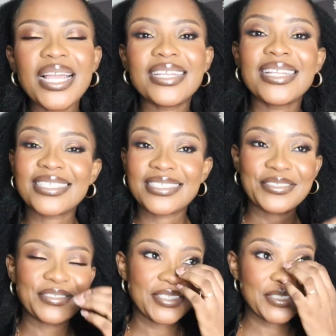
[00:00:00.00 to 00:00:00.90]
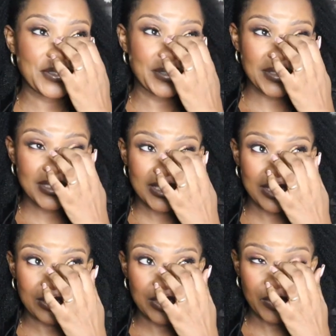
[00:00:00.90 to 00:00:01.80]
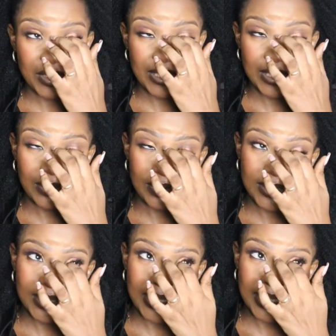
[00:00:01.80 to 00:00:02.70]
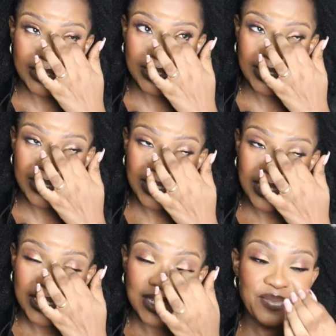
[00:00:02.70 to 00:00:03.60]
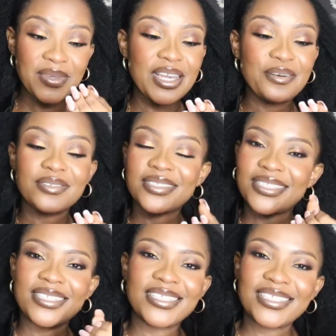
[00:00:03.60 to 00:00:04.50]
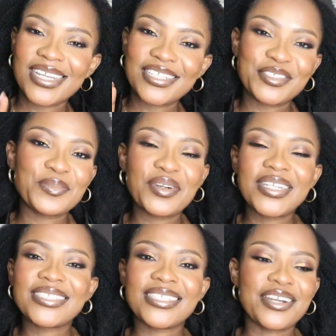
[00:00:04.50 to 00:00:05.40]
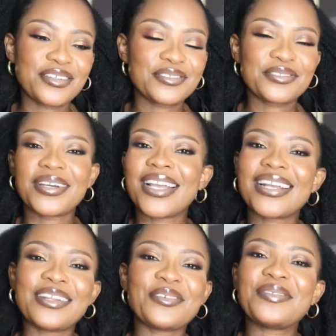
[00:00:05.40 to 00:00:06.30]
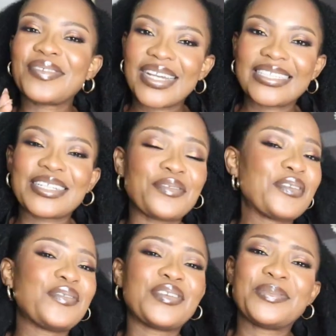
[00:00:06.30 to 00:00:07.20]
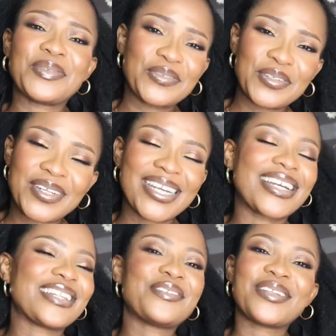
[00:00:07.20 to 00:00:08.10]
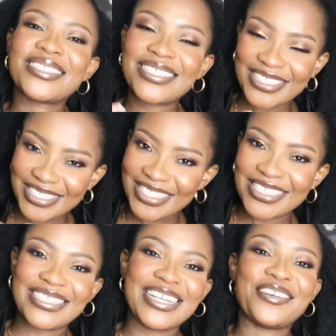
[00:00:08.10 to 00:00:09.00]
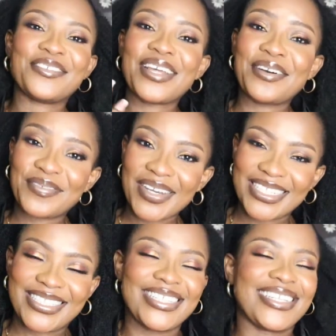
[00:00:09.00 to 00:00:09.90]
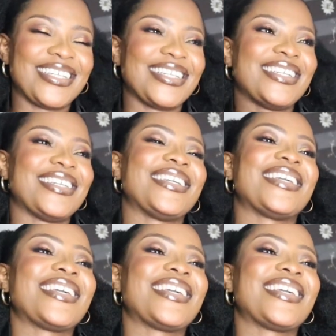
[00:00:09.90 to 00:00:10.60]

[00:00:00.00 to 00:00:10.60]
In our secondary school, she loves sports a lot, and me, I was the ajibo in the house, so I cannot fight. I've not fought before. I cannot. Is it this age now? I will not fight.